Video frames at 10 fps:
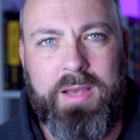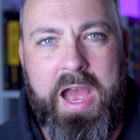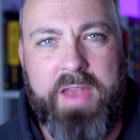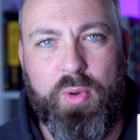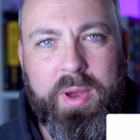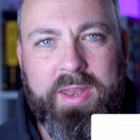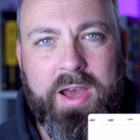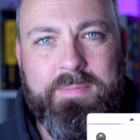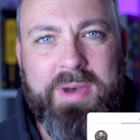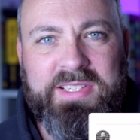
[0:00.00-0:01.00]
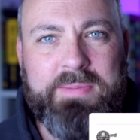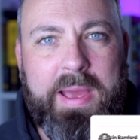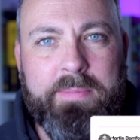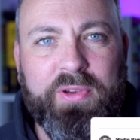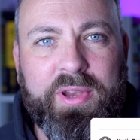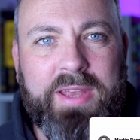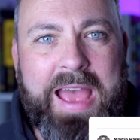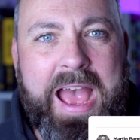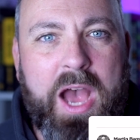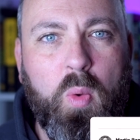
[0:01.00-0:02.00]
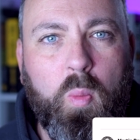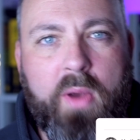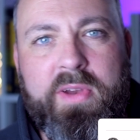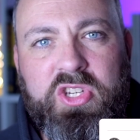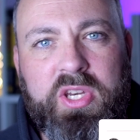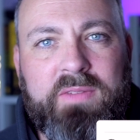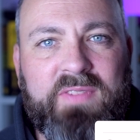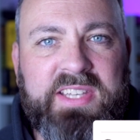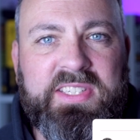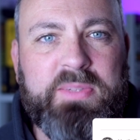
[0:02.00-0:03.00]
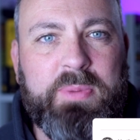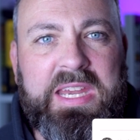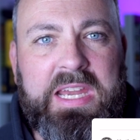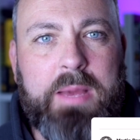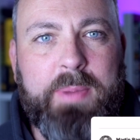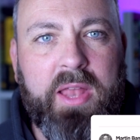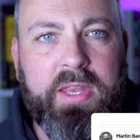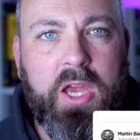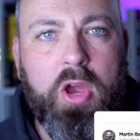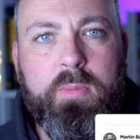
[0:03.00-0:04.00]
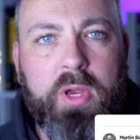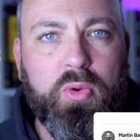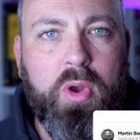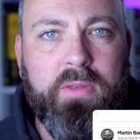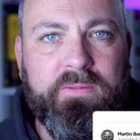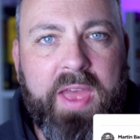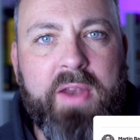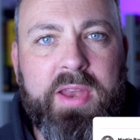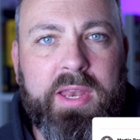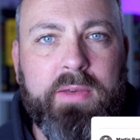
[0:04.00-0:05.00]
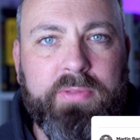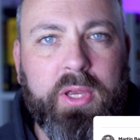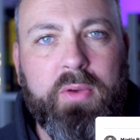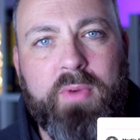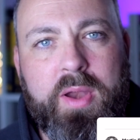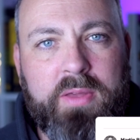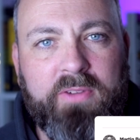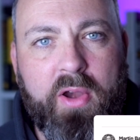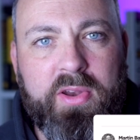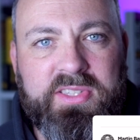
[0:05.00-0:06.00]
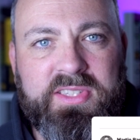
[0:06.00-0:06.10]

Hi everyone, I'm Martin Bamford. How worried should investors be about the Omicron variant of the coronavirus?